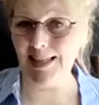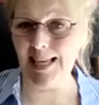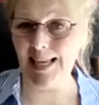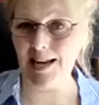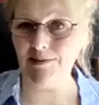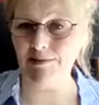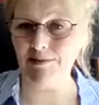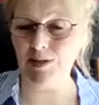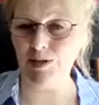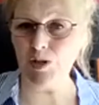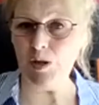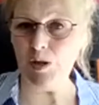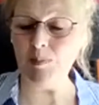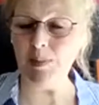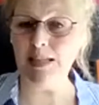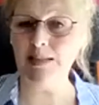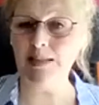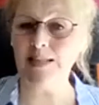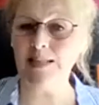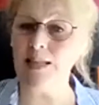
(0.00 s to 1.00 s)
the errors. You
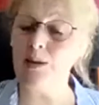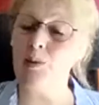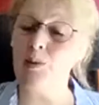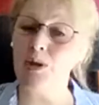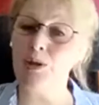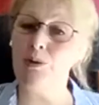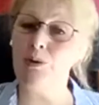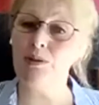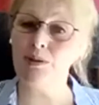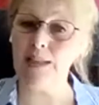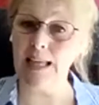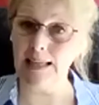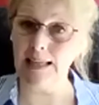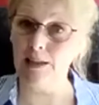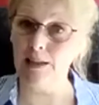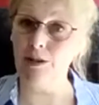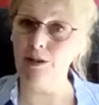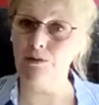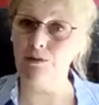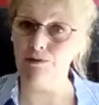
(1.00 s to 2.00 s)
might see what you think
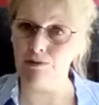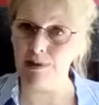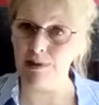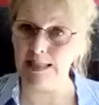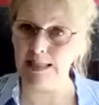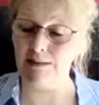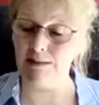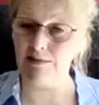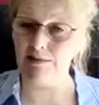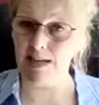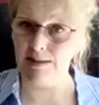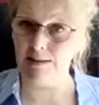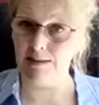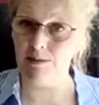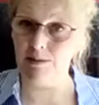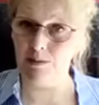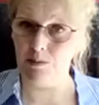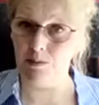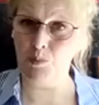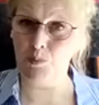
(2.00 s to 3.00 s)
you've written rather
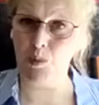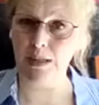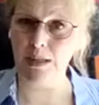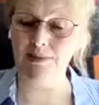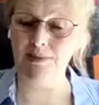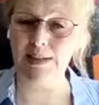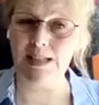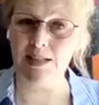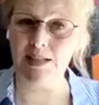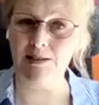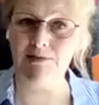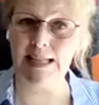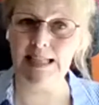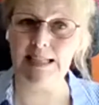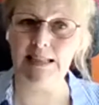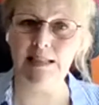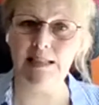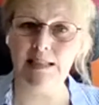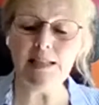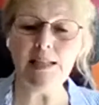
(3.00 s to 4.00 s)
than what you've actually
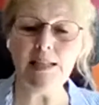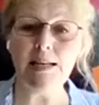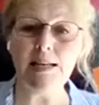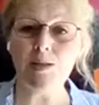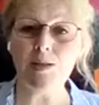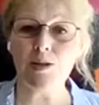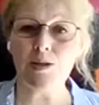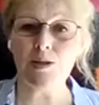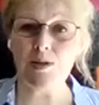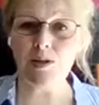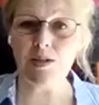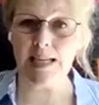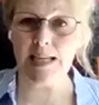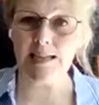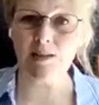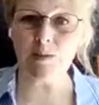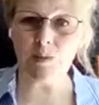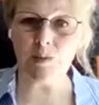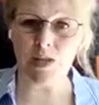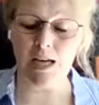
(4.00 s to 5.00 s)
written. So if you take
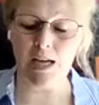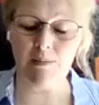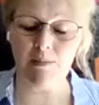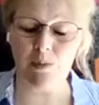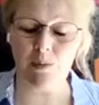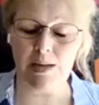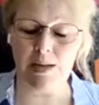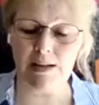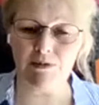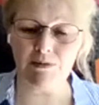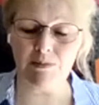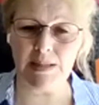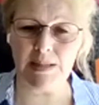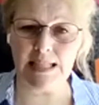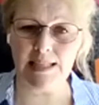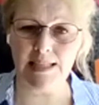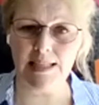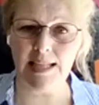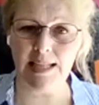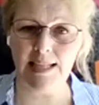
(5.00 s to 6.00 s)
some time away from
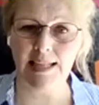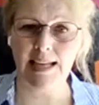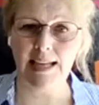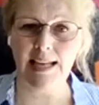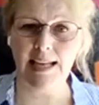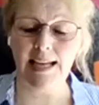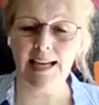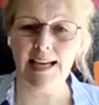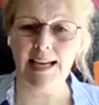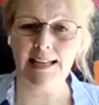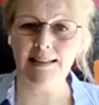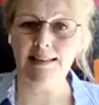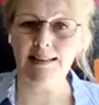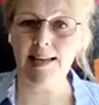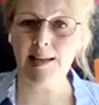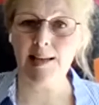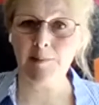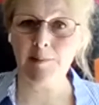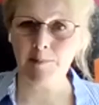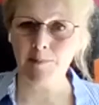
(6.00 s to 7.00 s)
it and
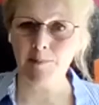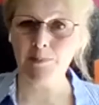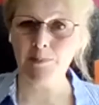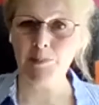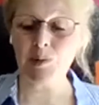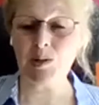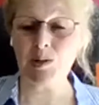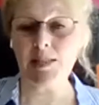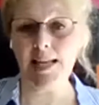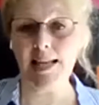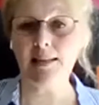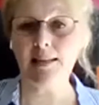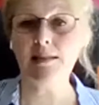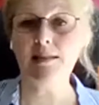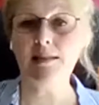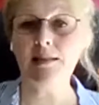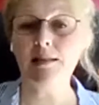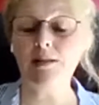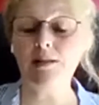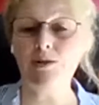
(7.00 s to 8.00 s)
then
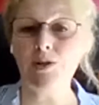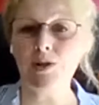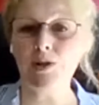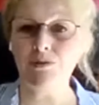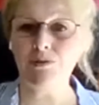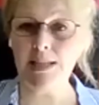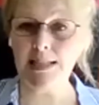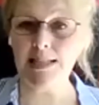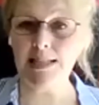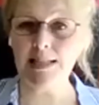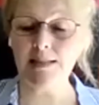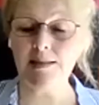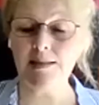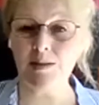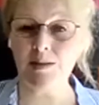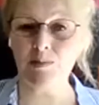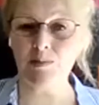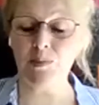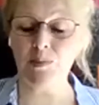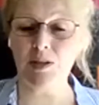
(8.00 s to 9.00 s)
pretend as though you're reading to
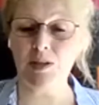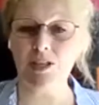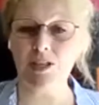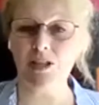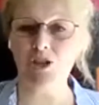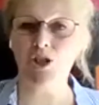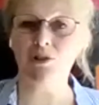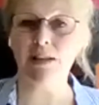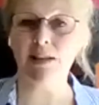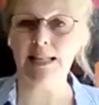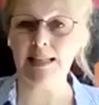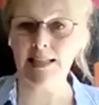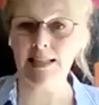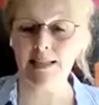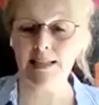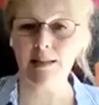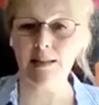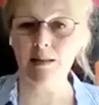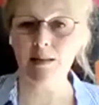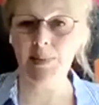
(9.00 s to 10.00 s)
someone you're a
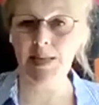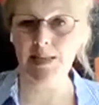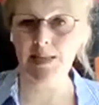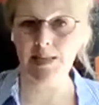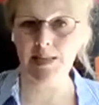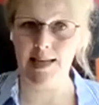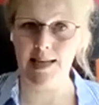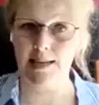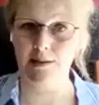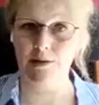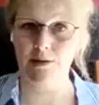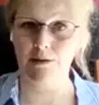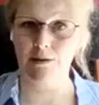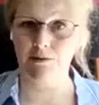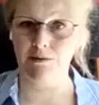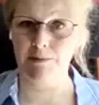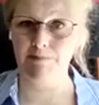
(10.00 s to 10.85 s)
little bit scared of,